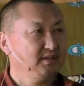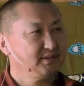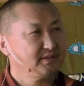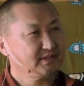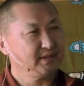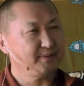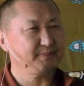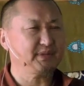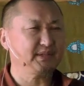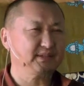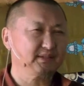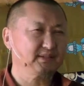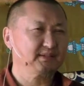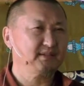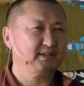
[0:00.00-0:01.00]

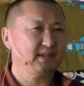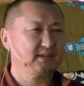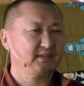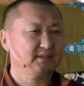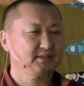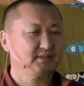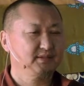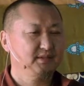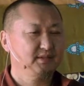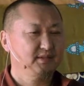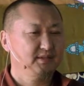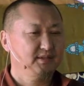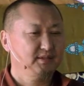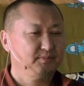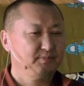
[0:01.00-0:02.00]
Something is like,
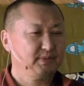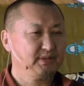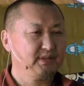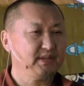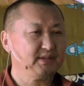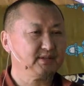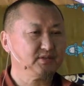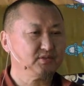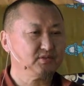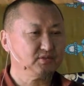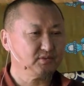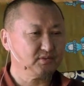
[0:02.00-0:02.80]
but there's